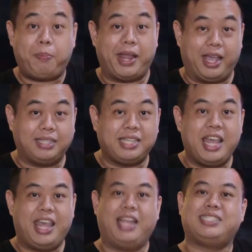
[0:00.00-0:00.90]
players.
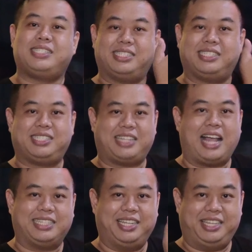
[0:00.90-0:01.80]
It's the
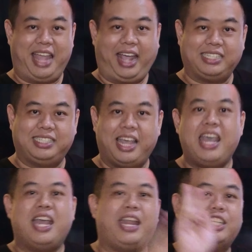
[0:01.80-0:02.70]
starter decks.
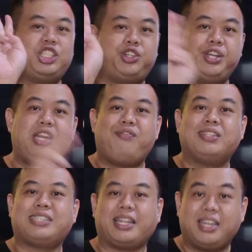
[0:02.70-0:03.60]
There's 3
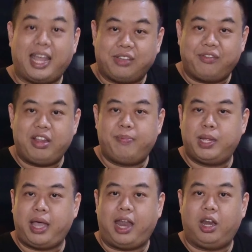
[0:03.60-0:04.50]
different starter decks
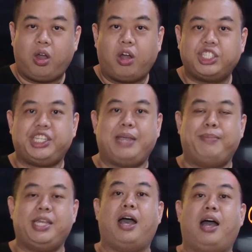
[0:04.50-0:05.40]
available at launch,
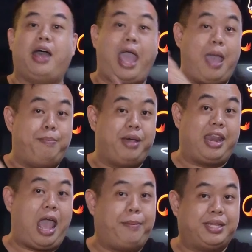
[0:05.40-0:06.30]
namely an Amber
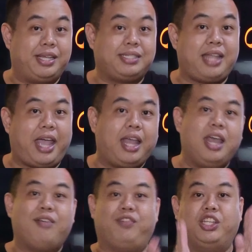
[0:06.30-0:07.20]
and Amethyst deck
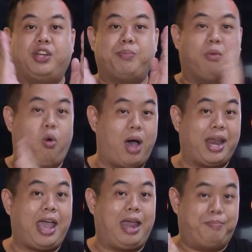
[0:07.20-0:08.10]
featuring
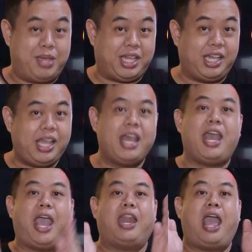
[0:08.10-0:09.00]
Moana and Mickey,
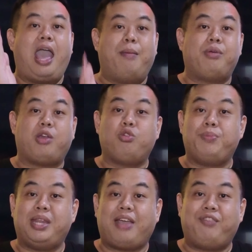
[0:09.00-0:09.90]
an Emerald and
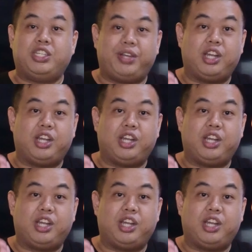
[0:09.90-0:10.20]
Ruby deck featuring